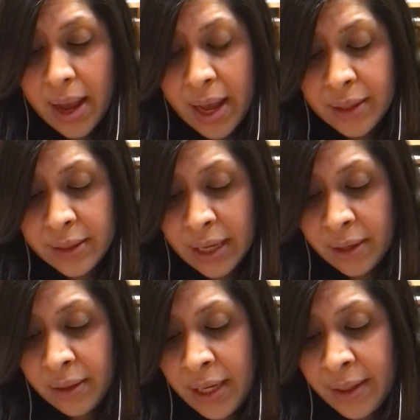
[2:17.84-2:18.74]
And
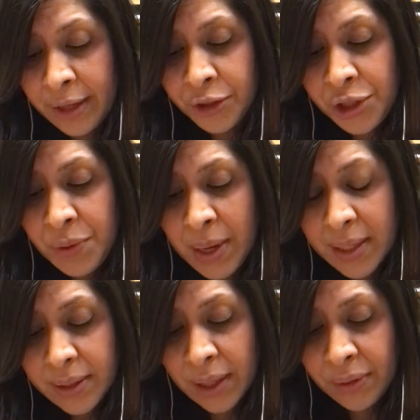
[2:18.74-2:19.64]
suddenly there she
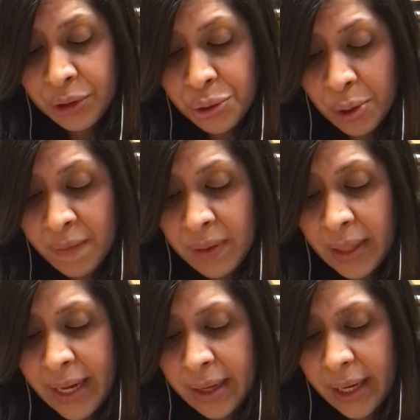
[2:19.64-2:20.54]
was on the shore of the
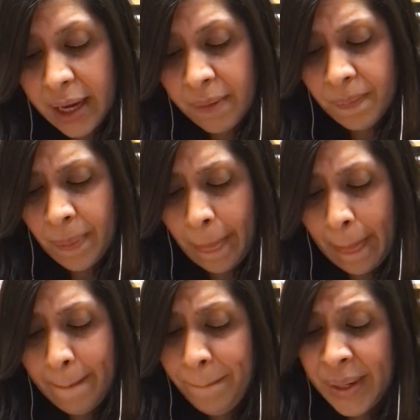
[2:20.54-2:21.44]
lake again.
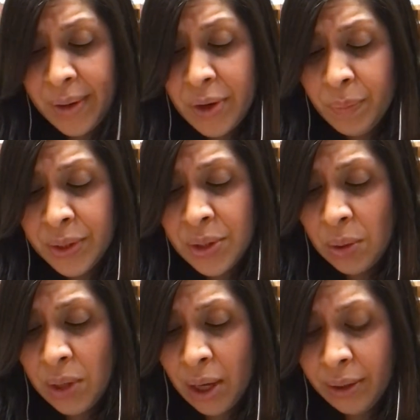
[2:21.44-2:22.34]
But it was no
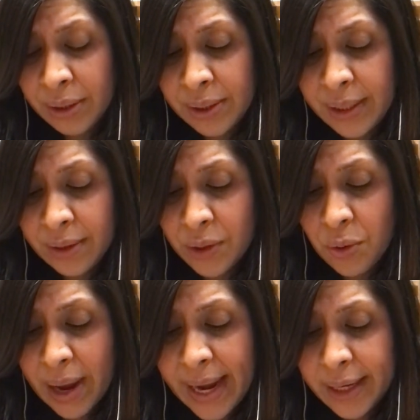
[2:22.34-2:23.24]
longer still and
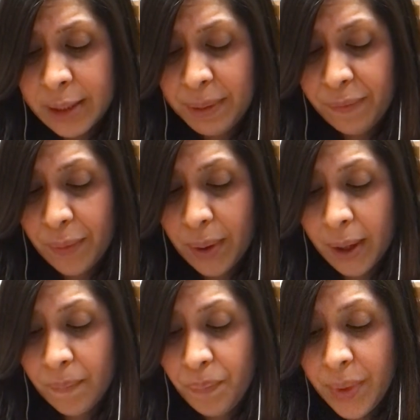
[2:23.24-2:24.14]
quiet as before.